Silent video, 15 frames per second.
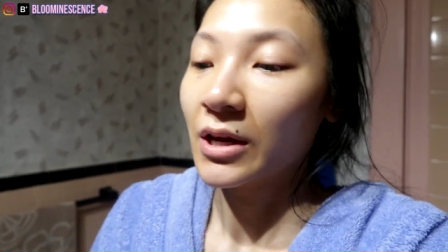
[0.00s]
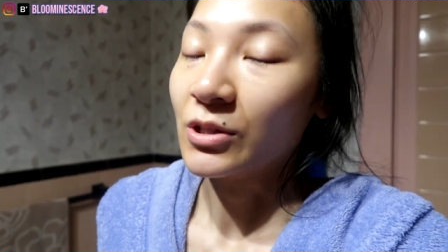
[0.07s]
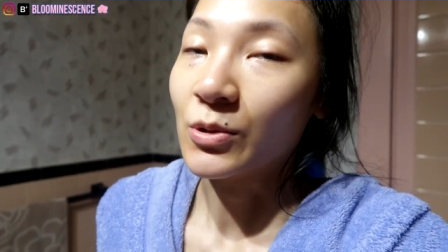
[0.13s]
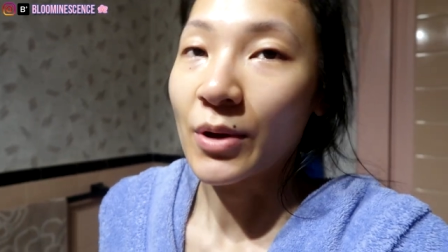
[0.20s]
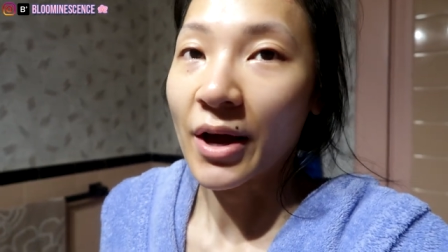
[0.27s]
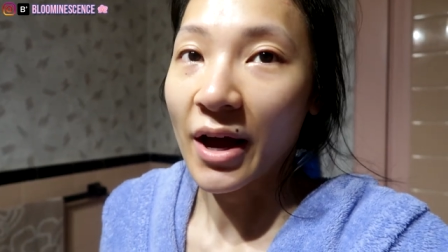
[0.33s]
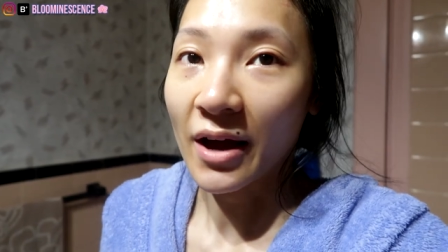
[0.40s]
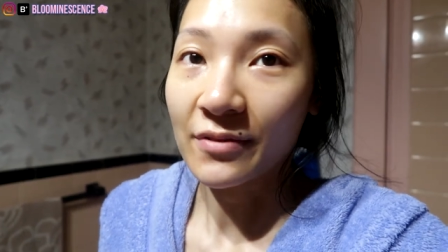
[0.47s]
you
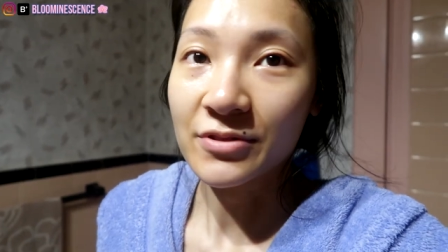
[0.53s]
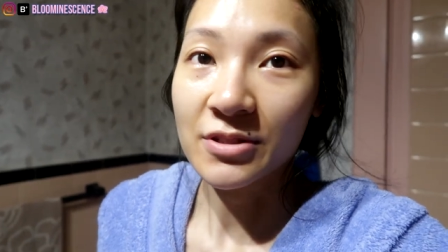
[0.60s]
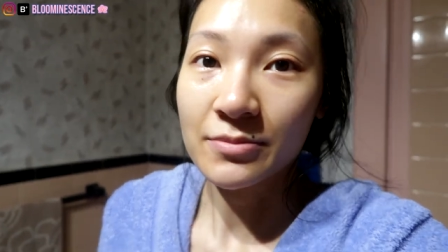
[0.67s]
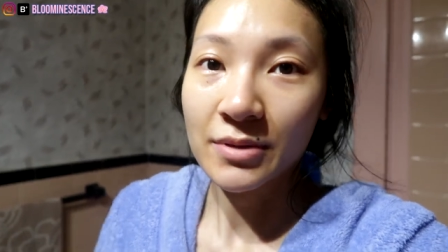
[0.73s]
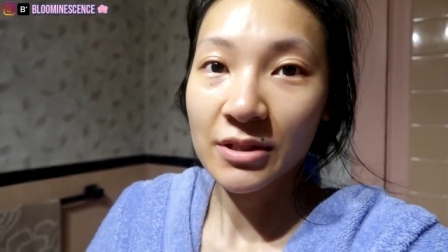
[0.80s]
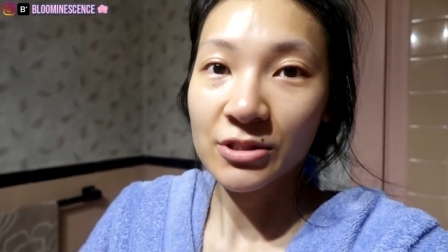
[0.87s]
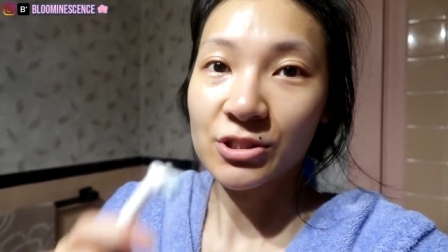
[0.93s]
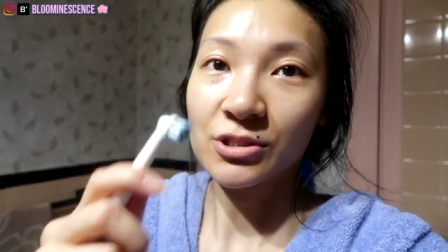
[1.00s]
have to
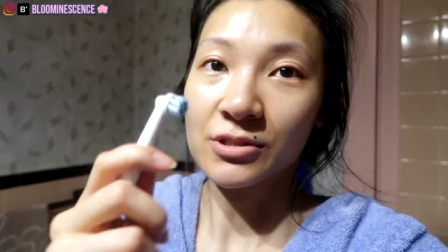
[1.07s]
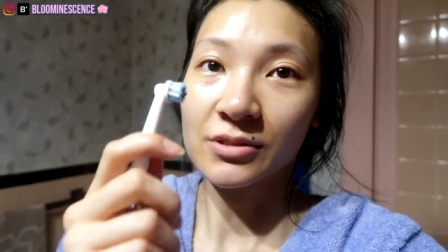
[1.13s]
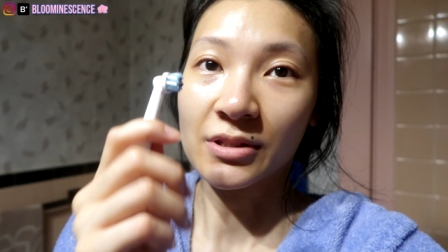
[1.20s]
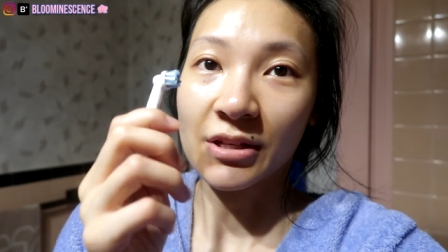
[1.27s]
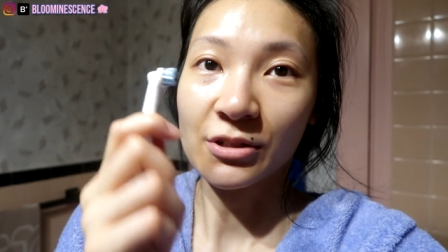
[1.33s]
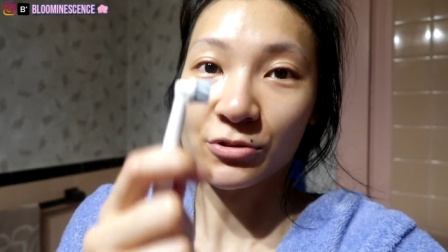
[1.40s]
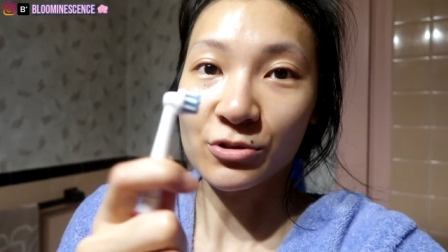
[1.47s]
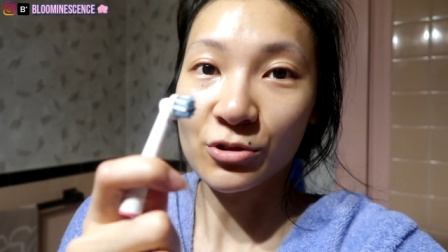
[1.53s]
make sure
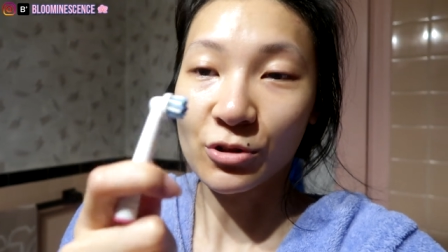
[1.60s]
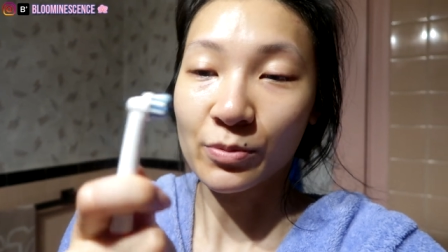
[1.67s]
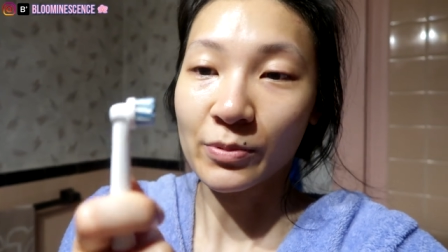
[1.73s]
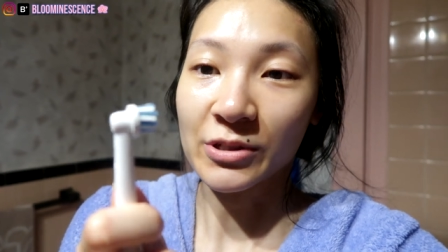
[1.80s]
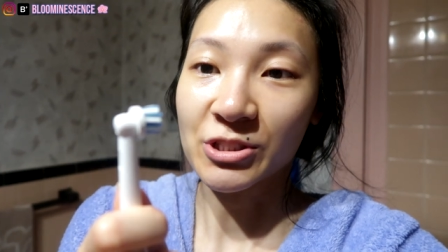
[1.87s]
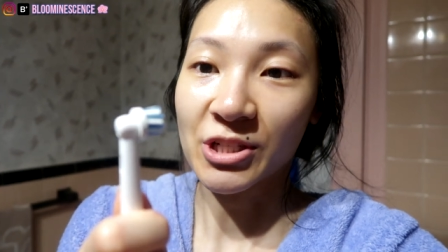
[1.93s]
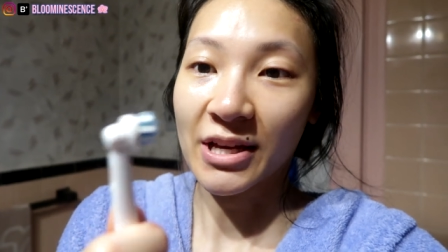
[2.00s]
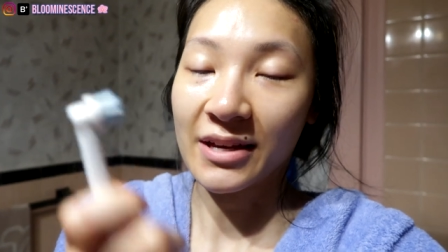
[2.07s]
that your
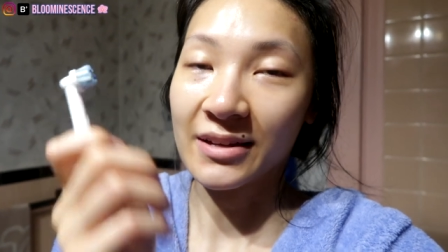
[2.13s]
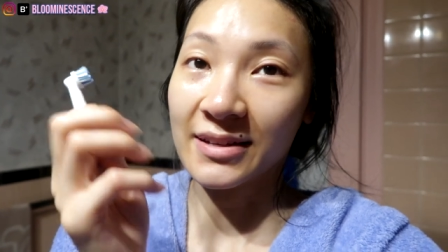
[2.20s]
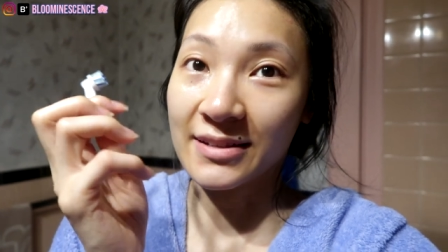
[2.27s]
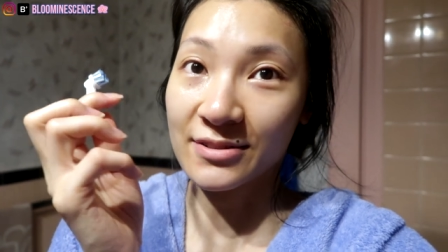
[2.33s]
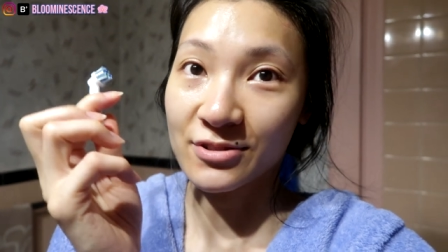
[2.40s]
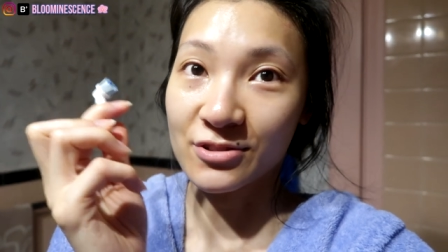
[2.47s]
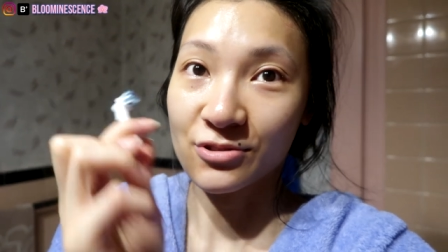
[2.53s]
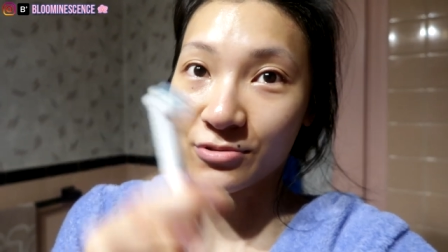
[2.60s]
toothbrush head
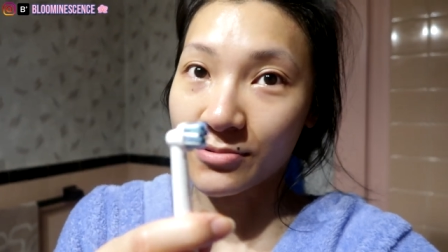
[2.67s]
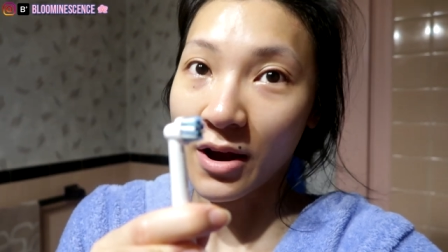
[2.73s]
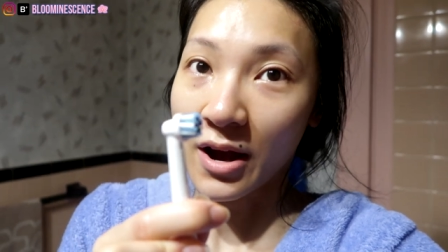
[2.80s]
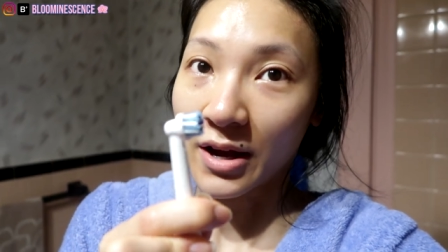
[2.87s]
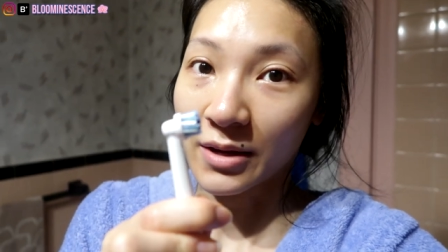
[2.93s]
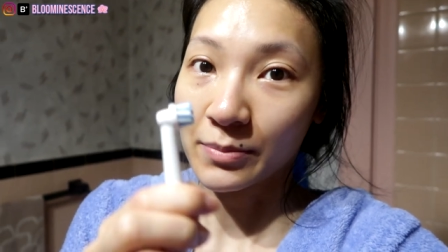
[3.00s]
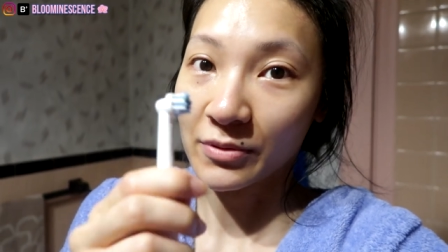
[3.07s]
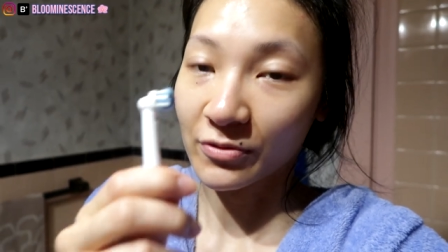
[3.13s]
is
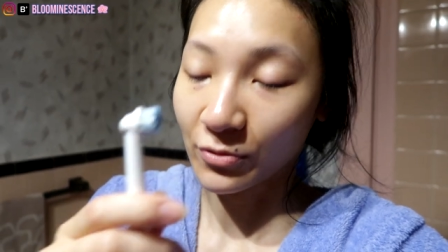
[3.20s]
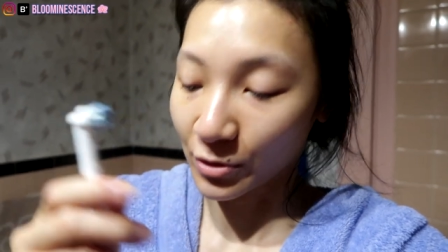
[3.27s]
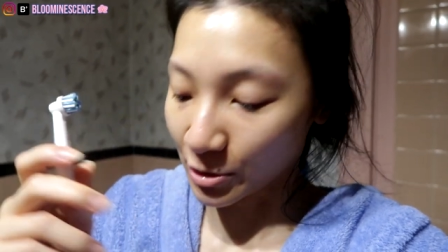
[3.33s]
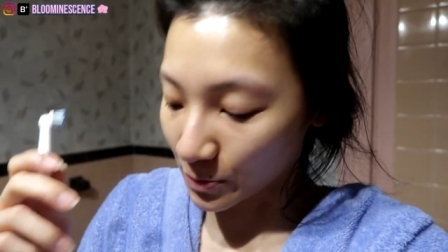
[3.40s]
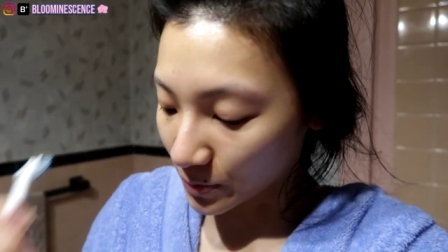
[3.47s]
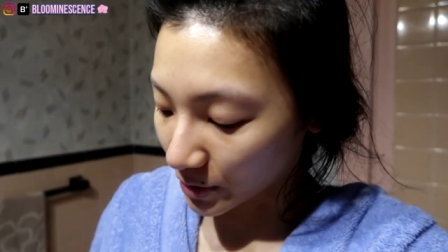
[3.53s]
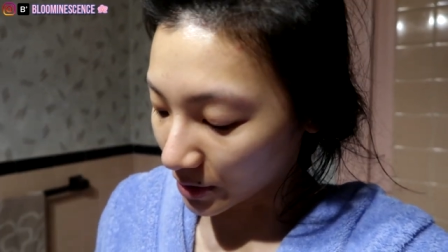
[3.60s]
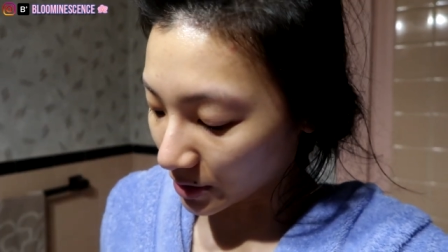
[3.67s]
dry before
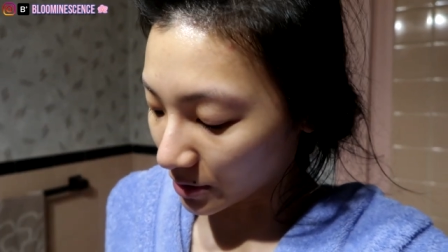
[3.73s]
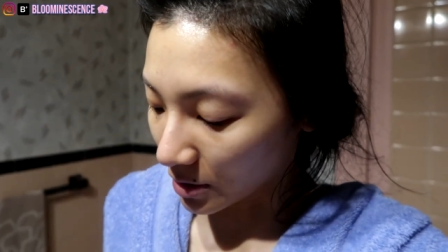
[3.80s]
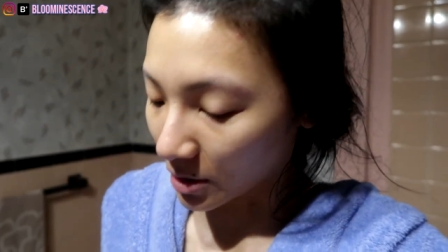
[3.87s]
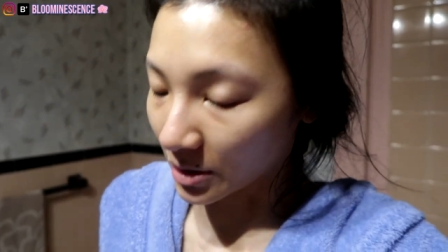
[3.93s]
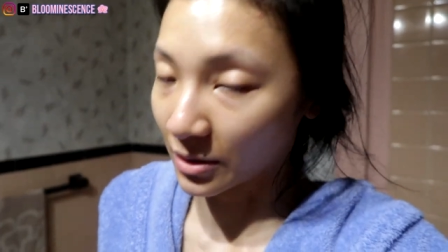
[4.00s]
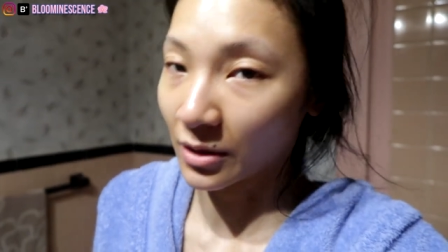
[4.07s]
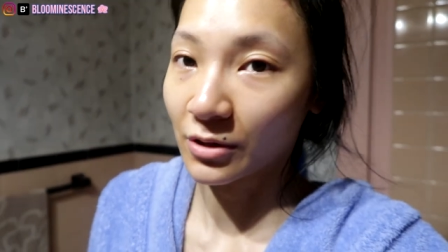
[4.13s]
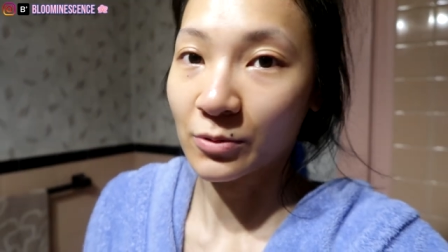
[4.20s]
you put it
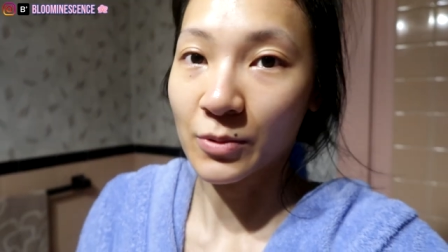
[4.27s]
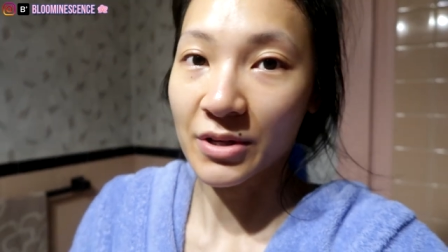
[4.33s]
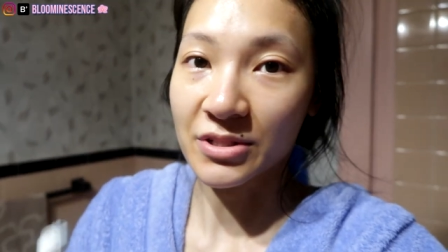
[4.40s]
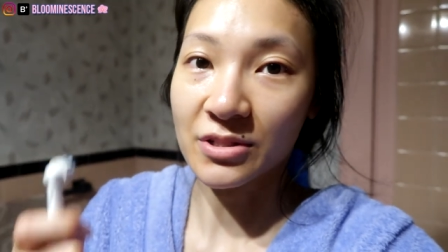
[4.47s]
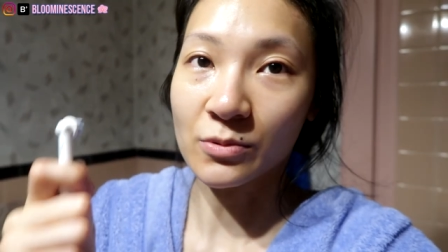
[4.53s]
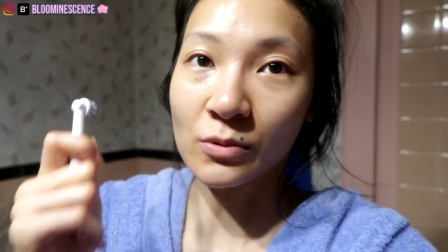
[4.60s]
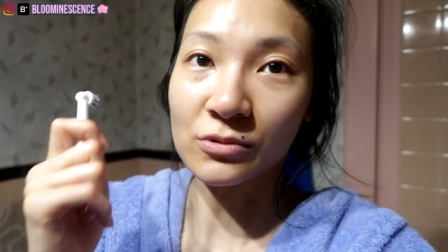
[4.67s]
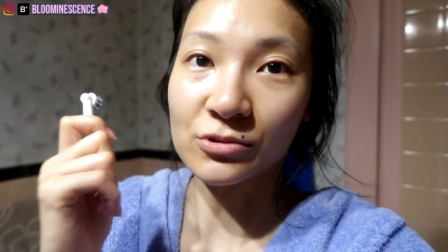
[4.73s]
on,
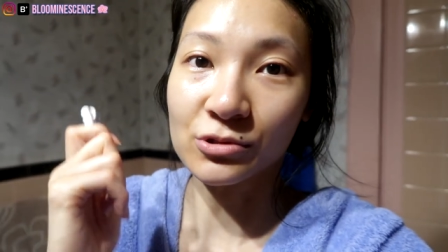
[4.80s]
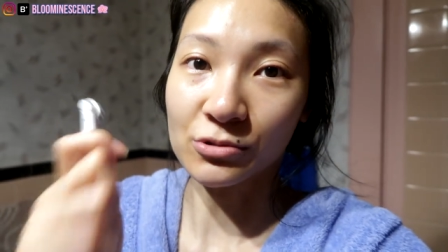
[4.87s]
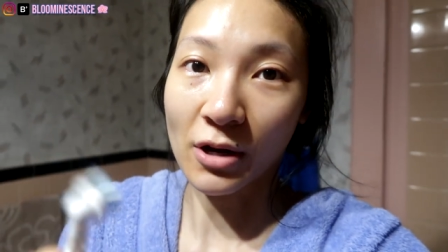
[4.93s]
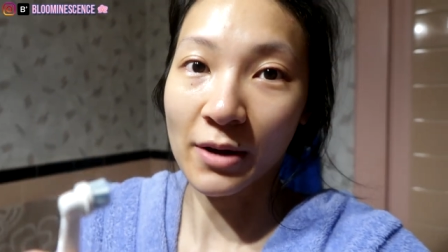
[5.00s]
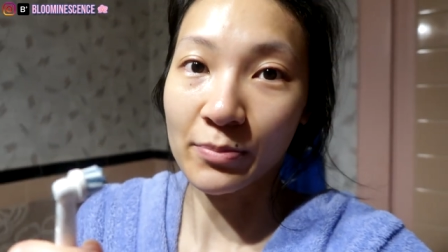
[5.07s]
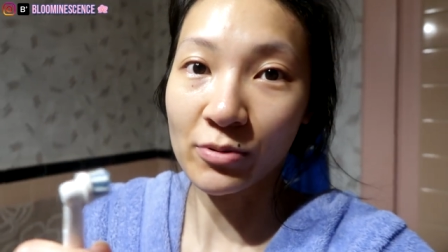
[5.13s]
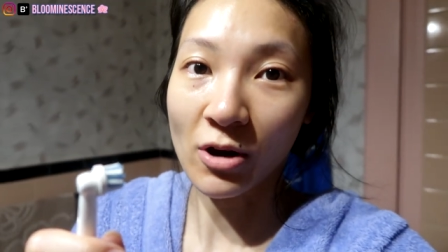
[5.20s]
otherwise it won't dry